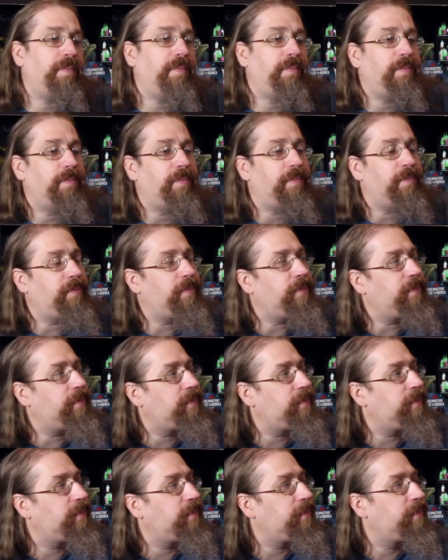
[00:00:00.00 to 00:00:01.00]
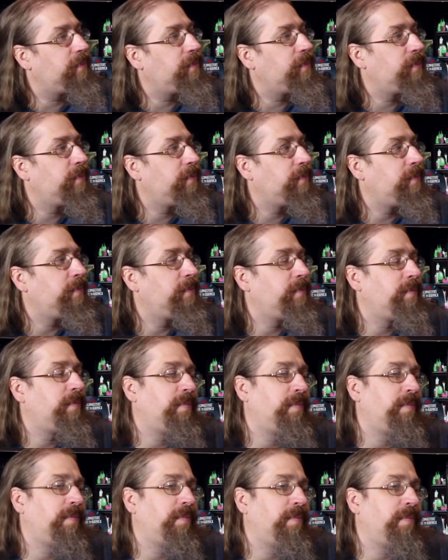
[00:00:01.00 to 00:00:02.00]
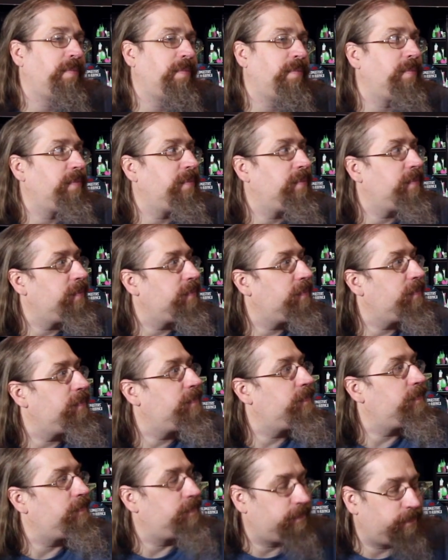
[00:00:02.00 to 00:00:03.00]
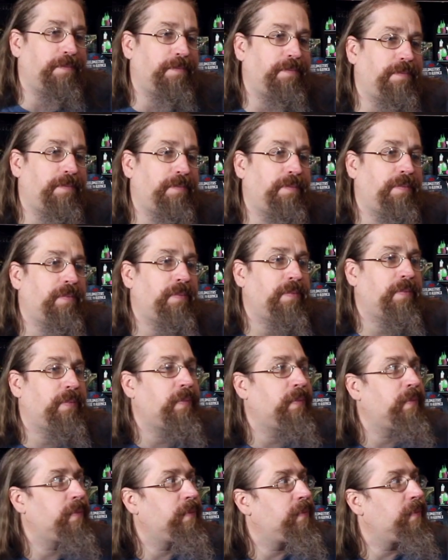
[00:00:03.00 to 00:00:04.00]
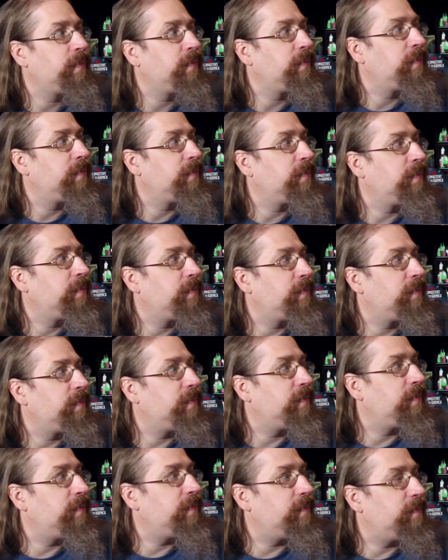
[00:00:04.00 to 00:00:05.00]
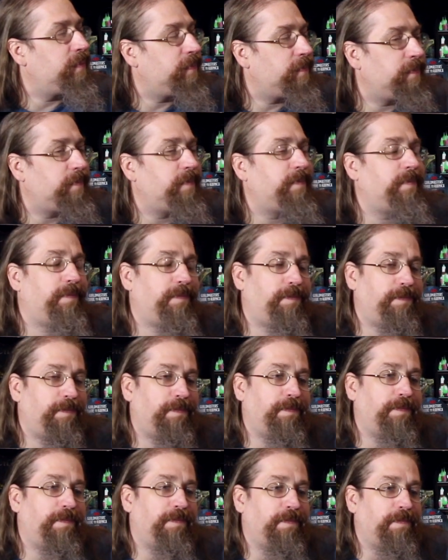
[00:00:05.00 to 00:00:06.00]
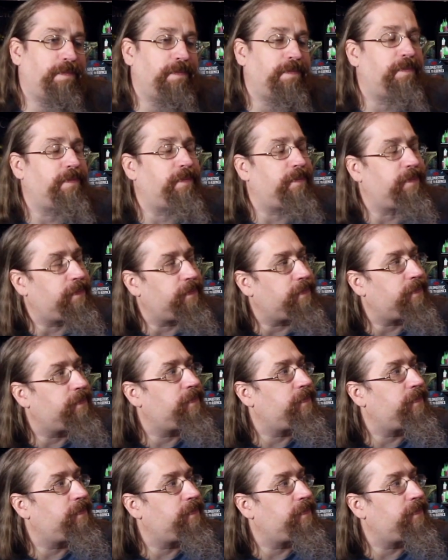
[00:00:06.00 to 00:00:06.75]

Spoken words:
(silent)